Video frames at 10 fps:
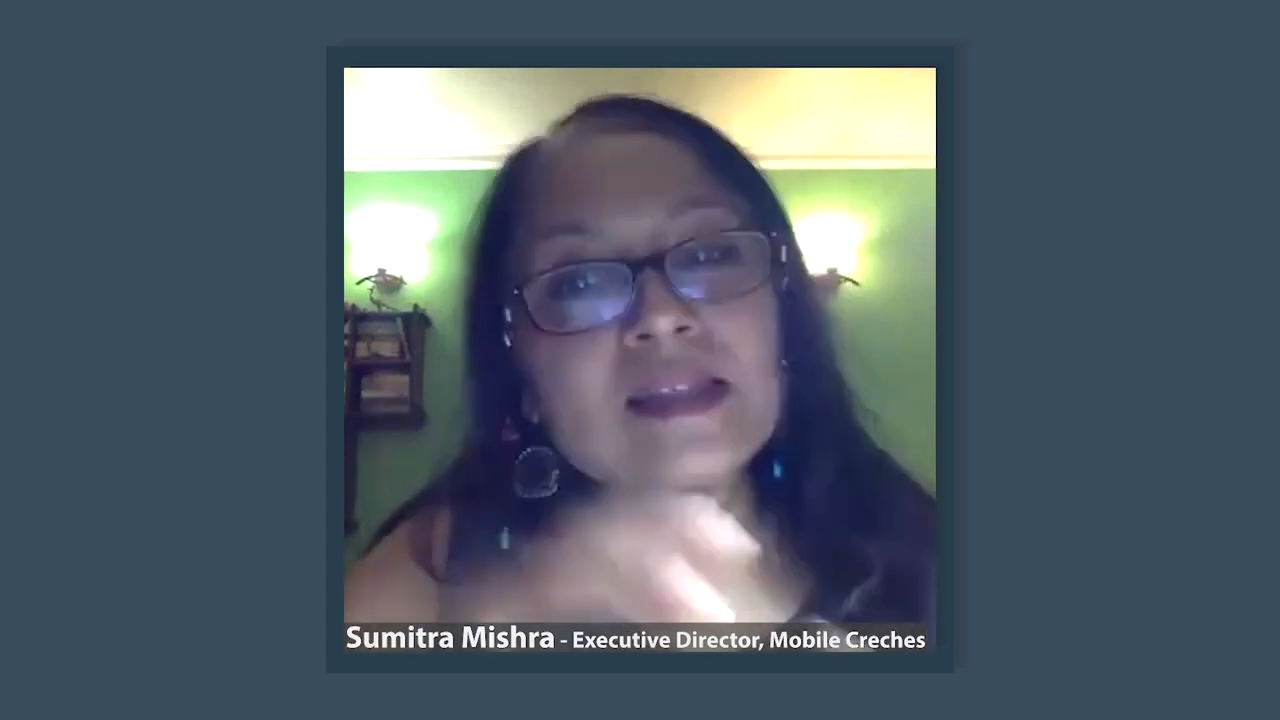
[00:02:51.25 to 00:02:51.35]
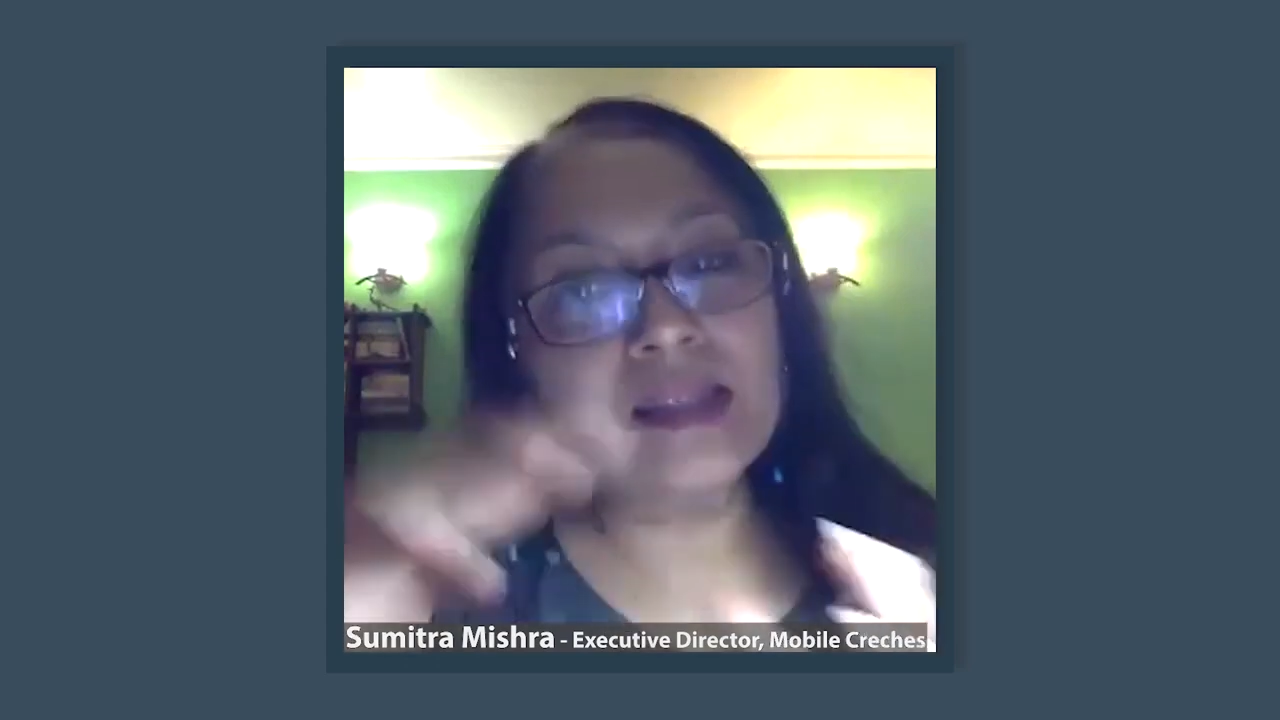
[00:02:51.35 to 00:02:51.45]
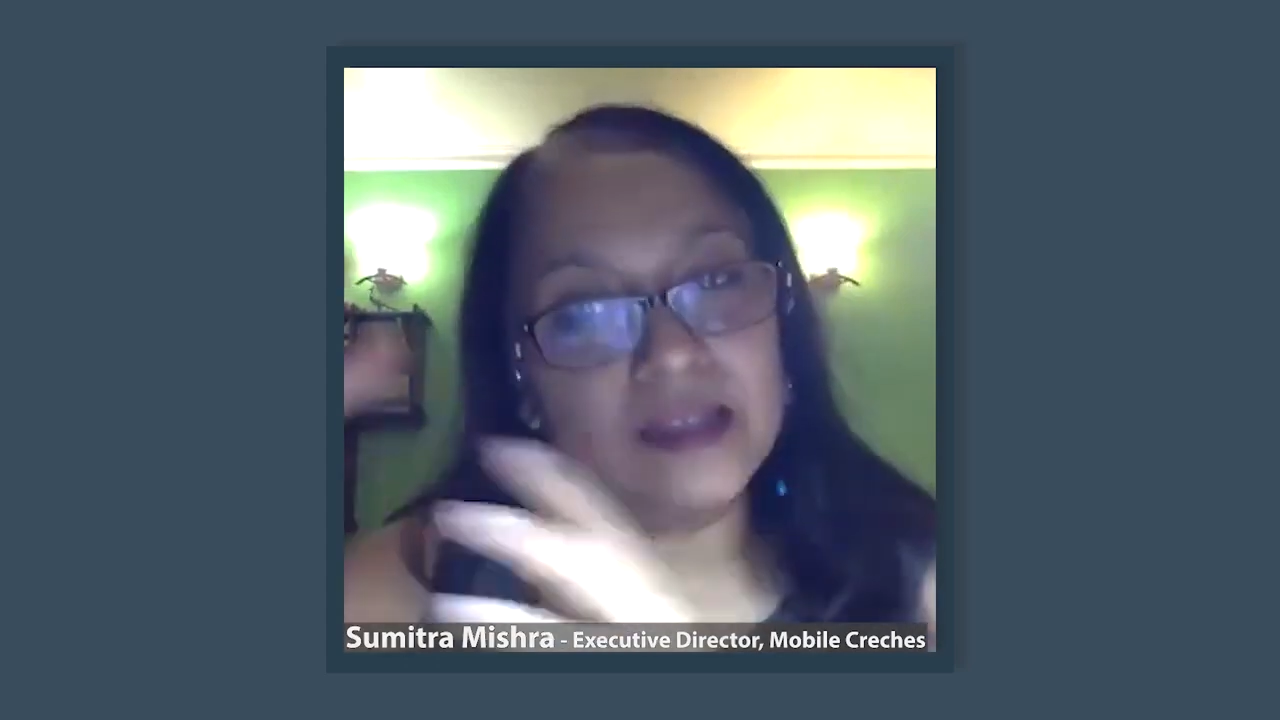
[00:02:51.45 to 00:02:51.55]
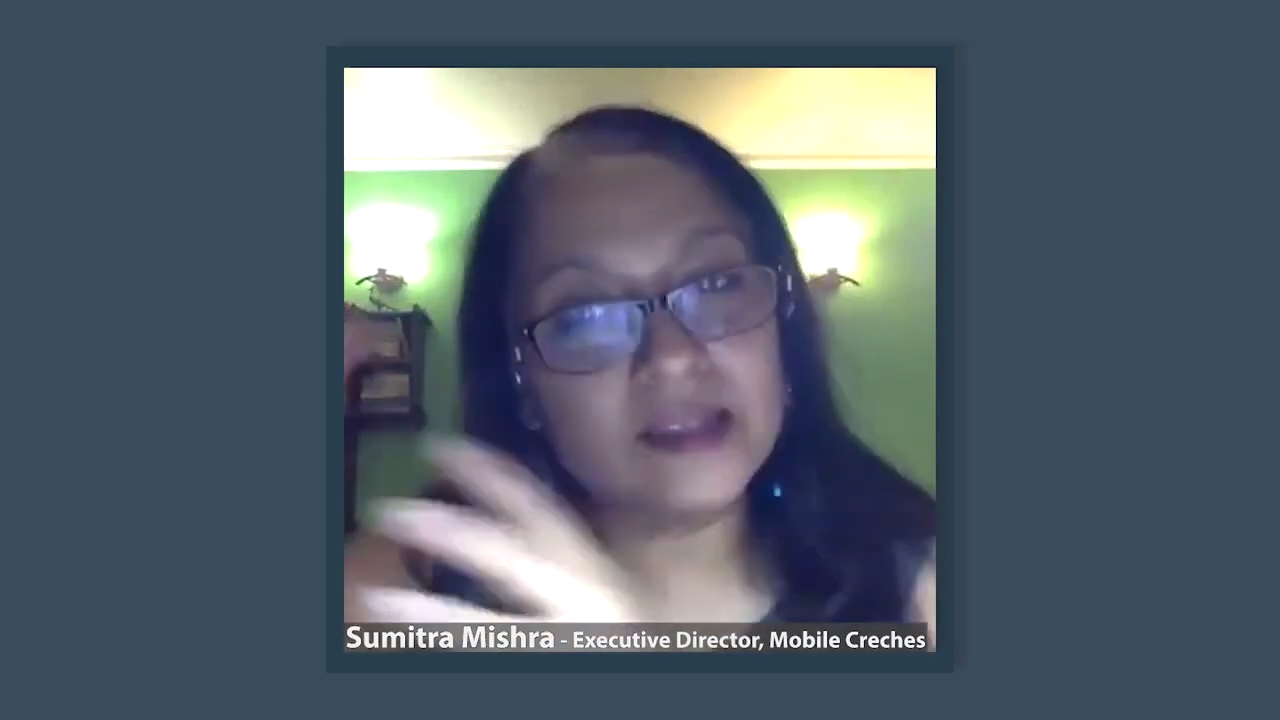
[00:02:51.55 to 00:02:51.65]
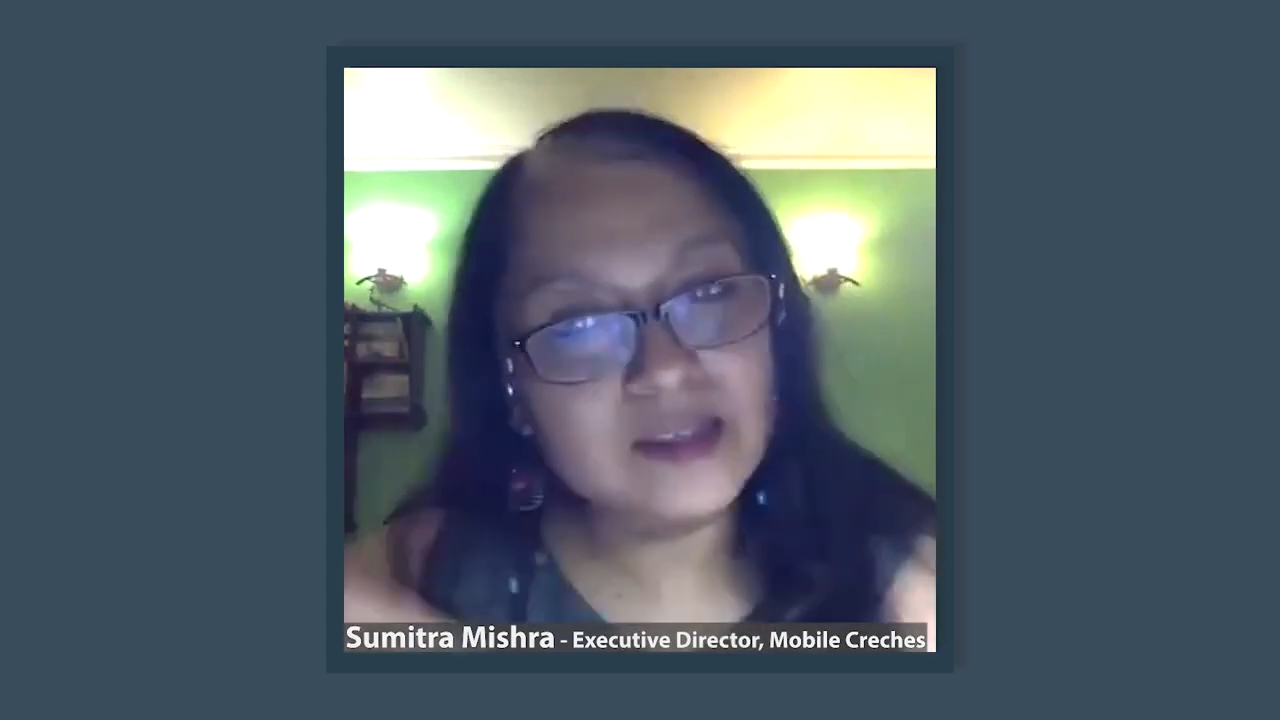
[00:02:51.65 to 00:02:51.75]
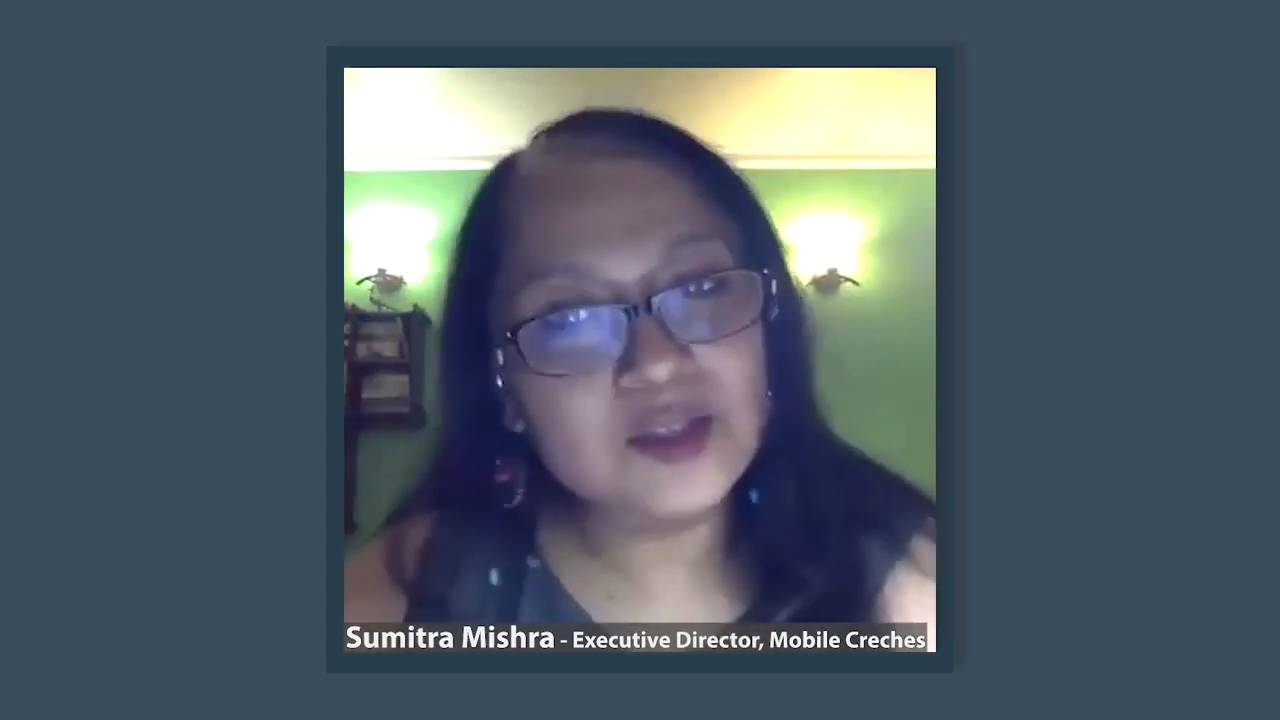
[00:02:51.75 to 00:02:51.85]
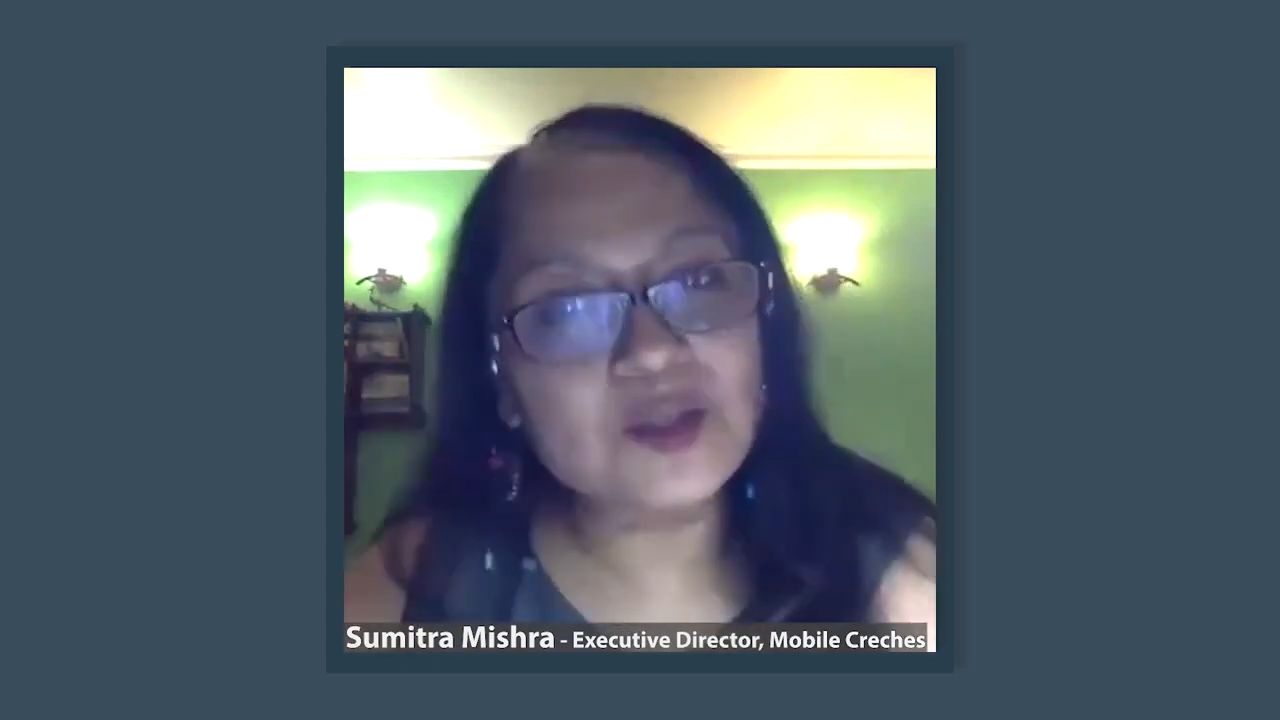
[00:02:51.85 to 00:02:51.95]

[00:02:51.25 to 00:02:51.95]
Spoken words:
these lessons